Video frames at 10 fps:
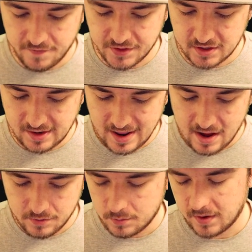of the
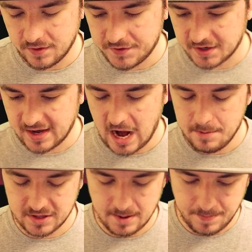cloud, well not the
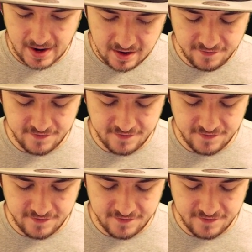cloud but the paint